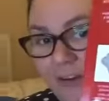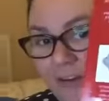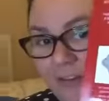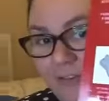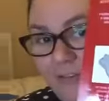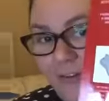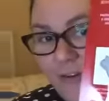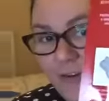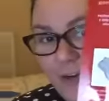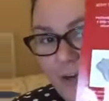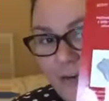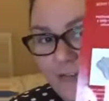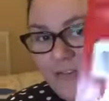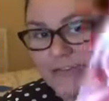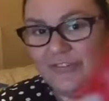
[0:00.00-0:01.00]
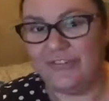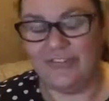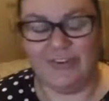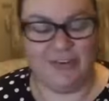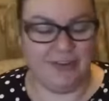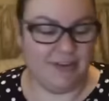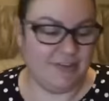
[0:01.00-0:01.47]
foot gloves.
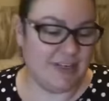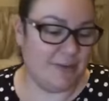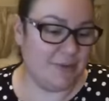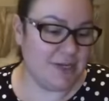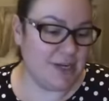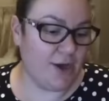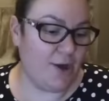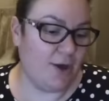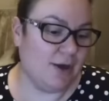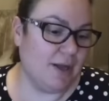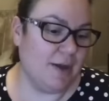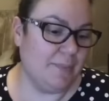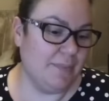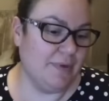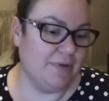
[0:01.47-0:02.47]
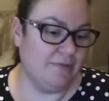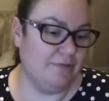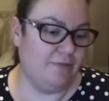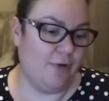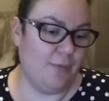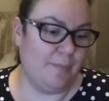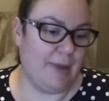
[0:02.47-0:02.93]
Is that what you call them?
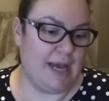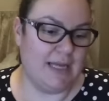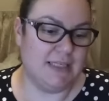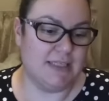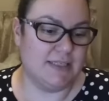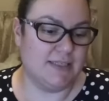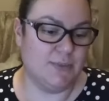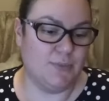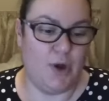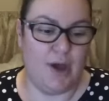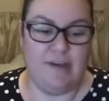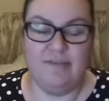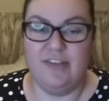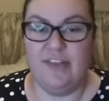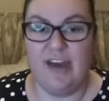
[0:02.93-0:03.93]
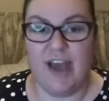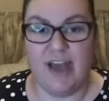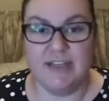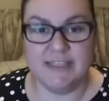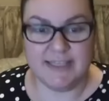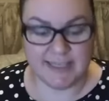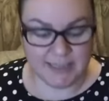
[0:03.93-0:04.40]
Foot masks, whatever they are.
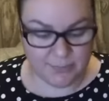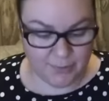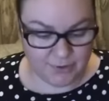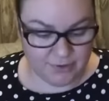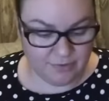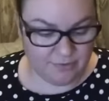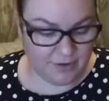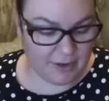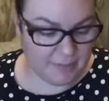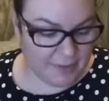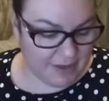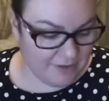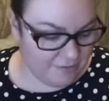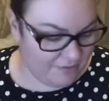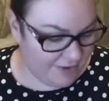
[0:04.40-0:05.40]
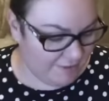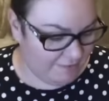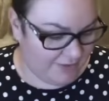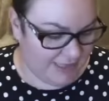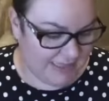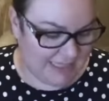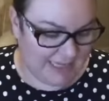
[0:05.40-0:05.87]
Stick them on your feet, make your feet
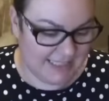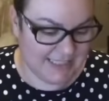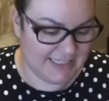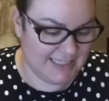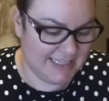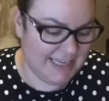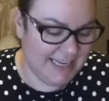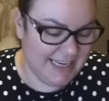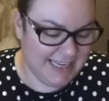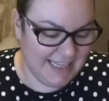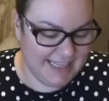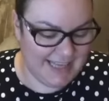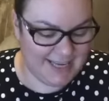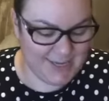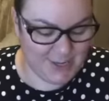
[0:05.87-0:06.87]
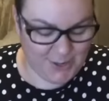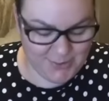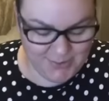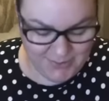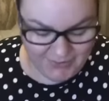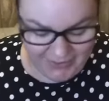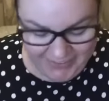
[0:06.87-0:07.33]
feel nice. There you go.
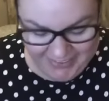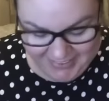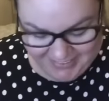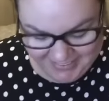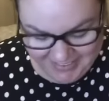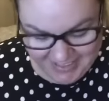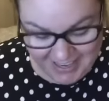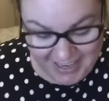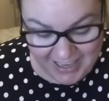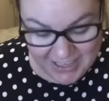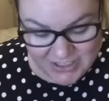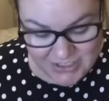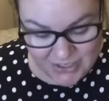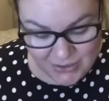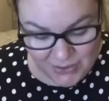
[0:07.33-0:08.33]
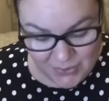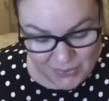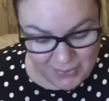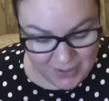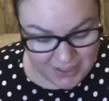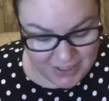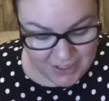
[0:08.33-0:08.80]

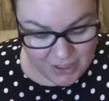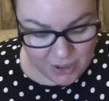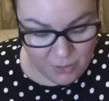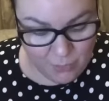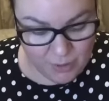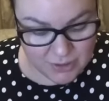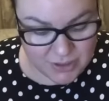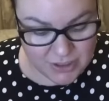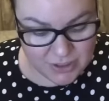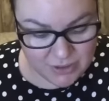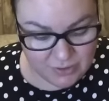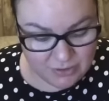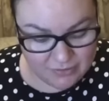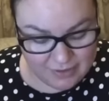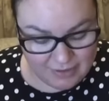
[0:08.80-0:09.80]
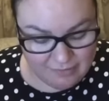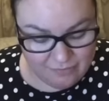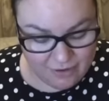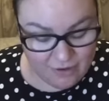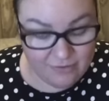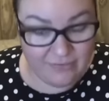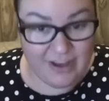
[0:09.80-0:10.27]
So, you know, 1, 2, 3,
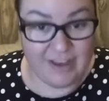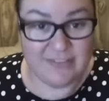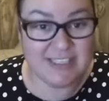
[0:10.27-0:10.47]
4, 5,